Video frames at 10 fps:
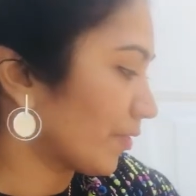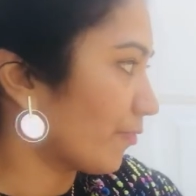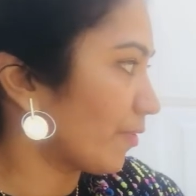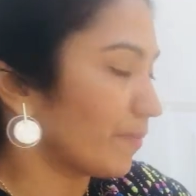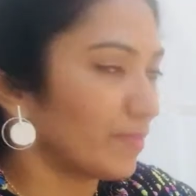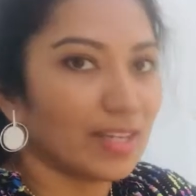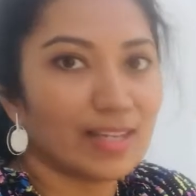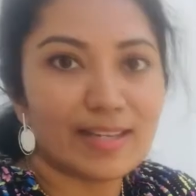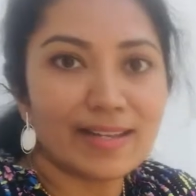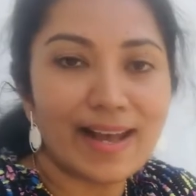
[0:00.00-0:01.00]
from
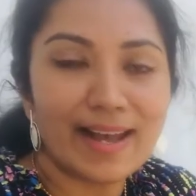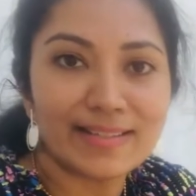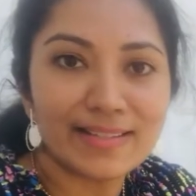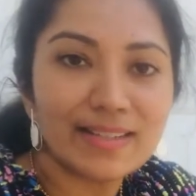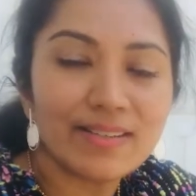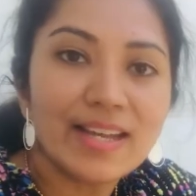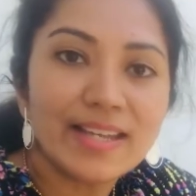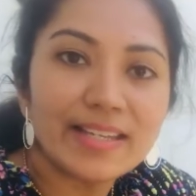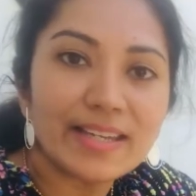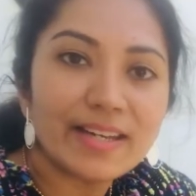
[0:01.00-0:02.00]
the handle
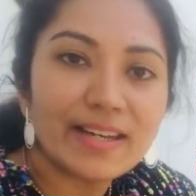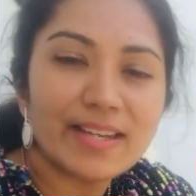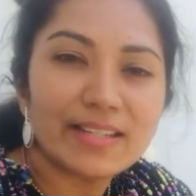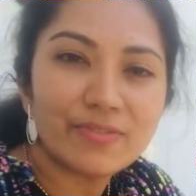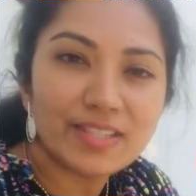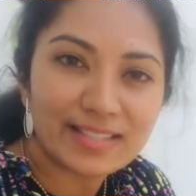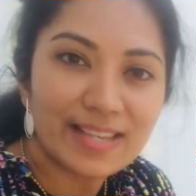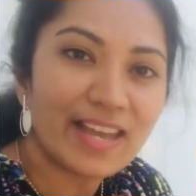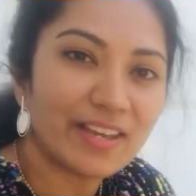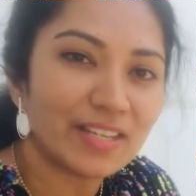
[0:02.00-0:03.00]
here, and if it is
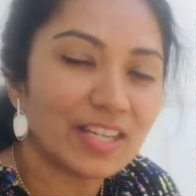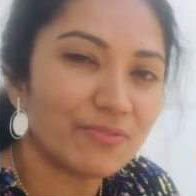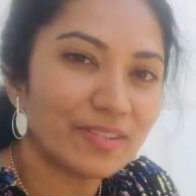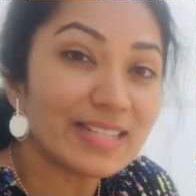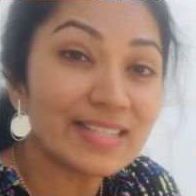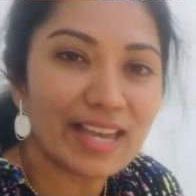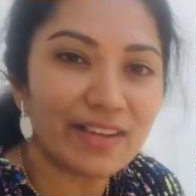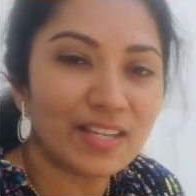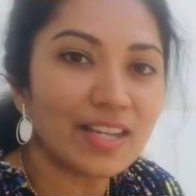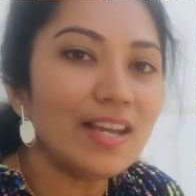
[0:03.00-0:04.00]
heavy, it feels
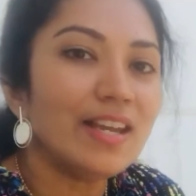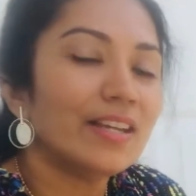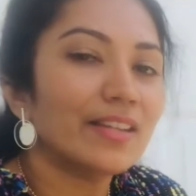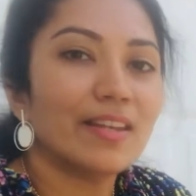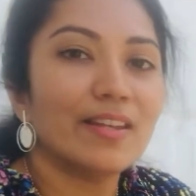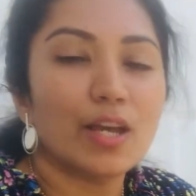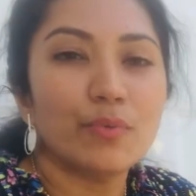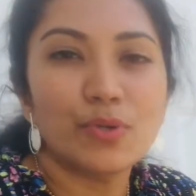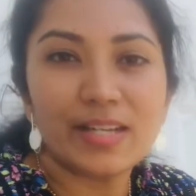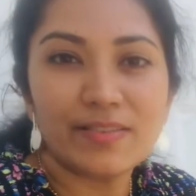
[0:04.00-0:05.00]
heavy, then I
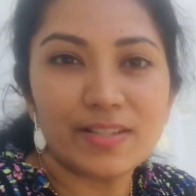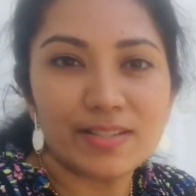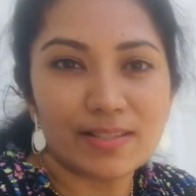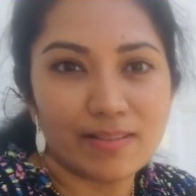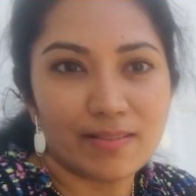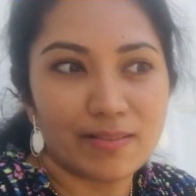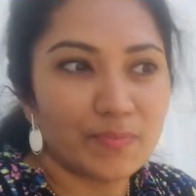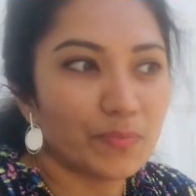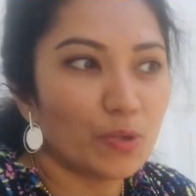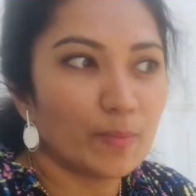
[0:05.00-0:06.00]
would leave it
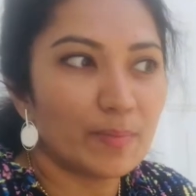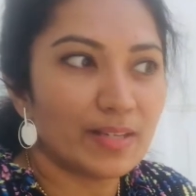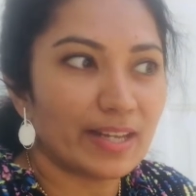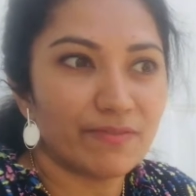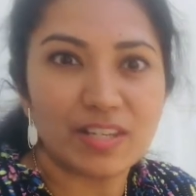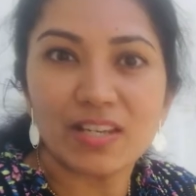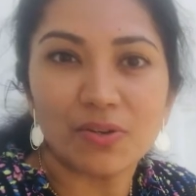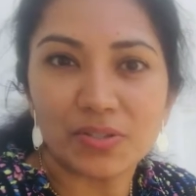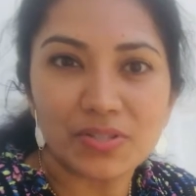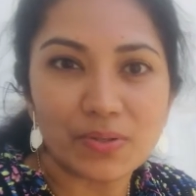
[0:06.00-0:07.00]
probably a week
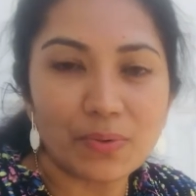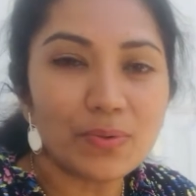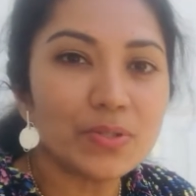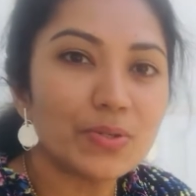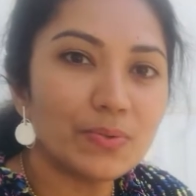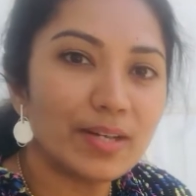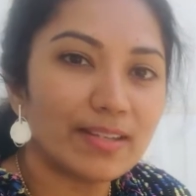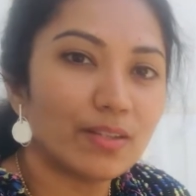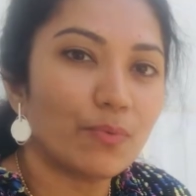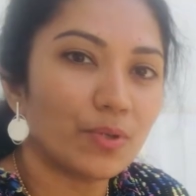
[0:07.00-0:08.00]
or so to
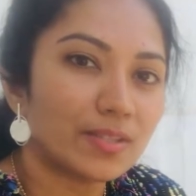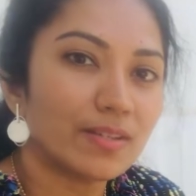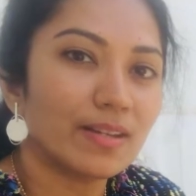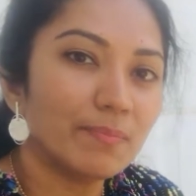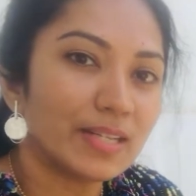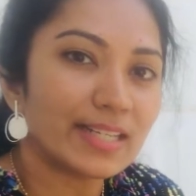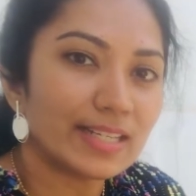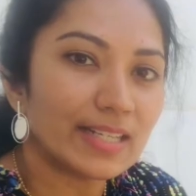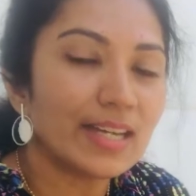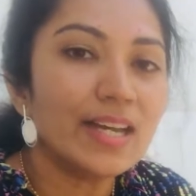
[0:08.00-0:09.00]
let the water
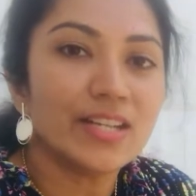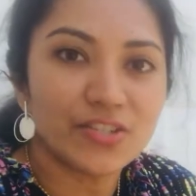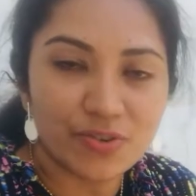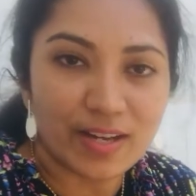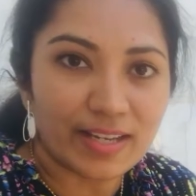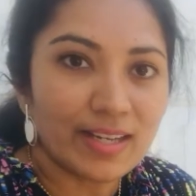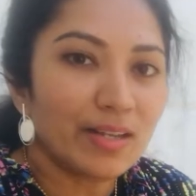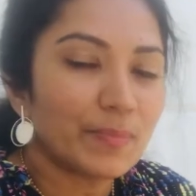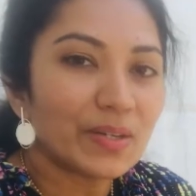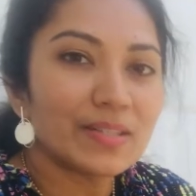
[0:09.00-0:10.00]
completely dry,
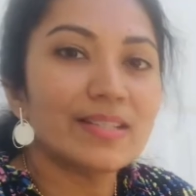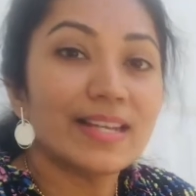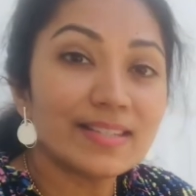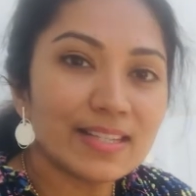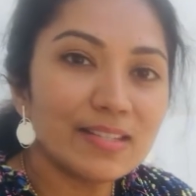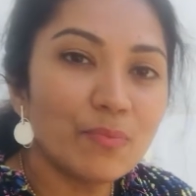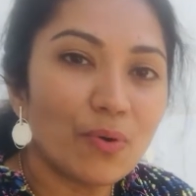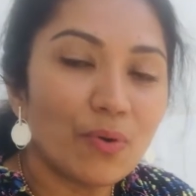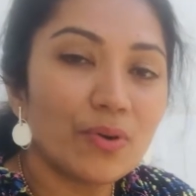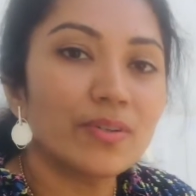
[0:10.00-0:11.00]
because less is
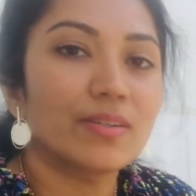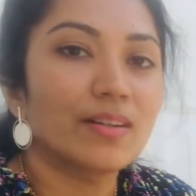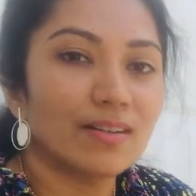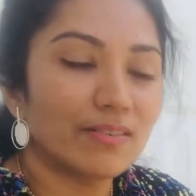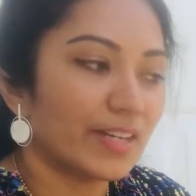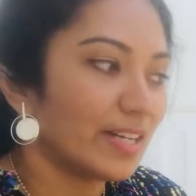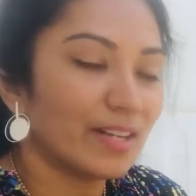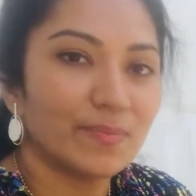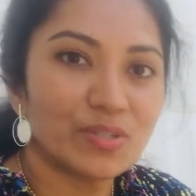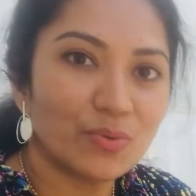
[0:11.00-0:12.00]
more when it
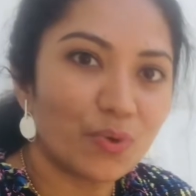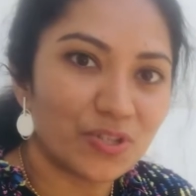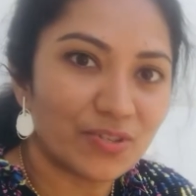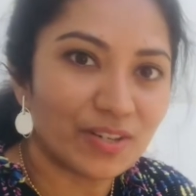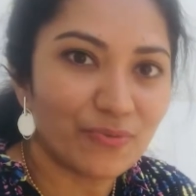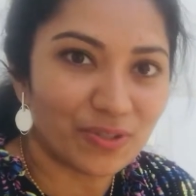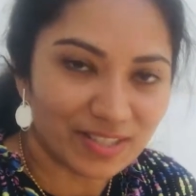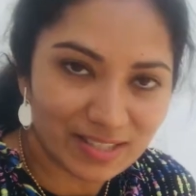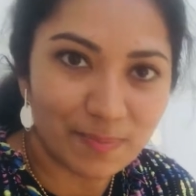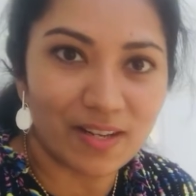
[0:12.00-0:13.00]
comes to watering for
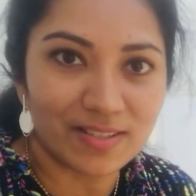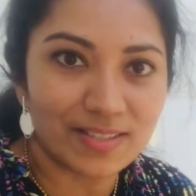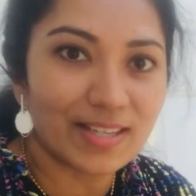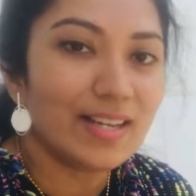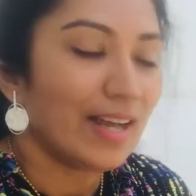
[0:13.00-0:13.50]
this plant.